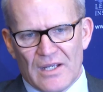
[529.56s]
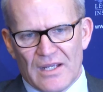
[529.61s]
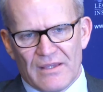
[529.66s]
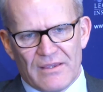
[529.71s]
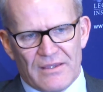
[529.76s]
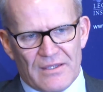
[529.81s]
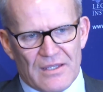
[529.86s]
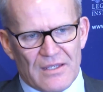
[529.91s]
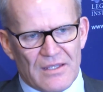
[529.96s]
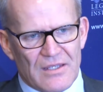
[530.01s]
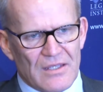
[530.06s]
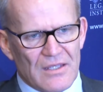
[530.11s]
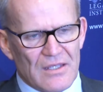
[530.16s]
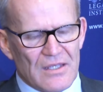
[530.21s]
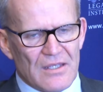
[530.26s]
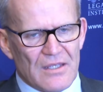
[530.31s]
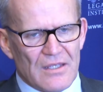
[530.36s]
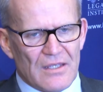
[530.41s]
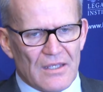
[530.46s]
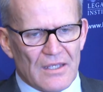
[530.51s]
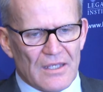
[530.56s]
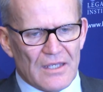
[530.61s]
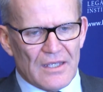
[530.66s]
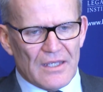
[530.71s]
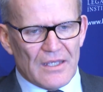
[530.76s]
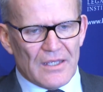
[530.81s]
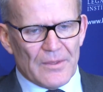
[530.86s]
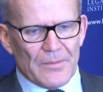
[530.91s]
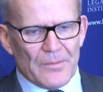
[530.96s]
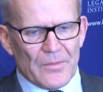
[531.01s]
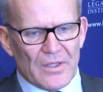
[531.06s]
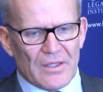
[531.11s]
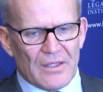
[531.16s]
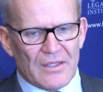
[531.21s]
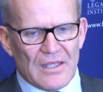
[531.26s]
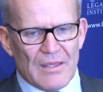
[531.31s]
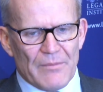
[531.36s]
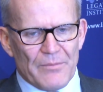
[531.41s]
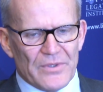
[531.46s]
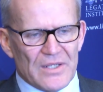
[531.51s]
I think, um,
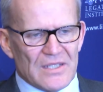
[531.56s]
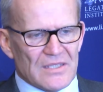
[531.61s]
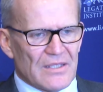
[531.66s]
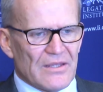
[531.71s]
companies,